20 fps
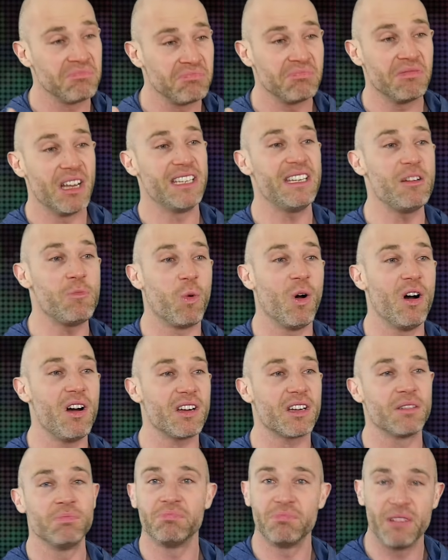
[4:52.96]
it did
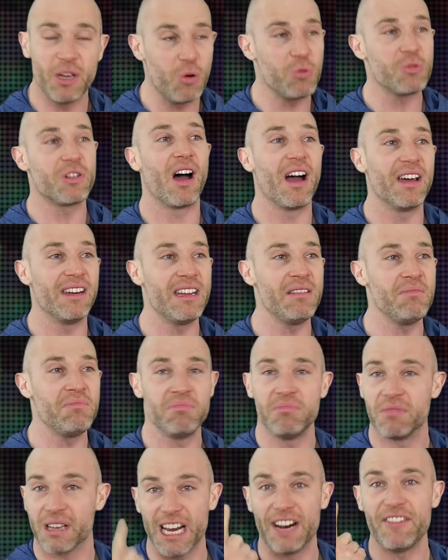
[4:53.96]
work. It all tied in.
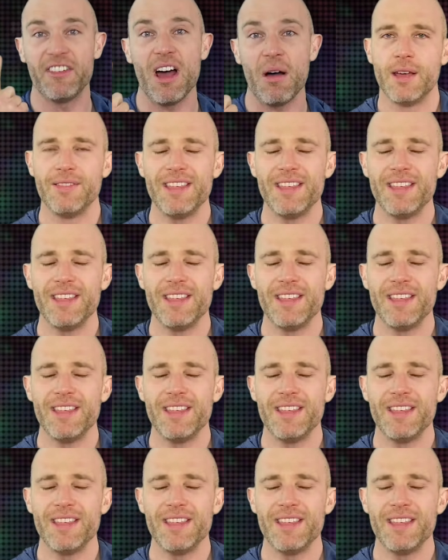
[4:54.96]
Get it up.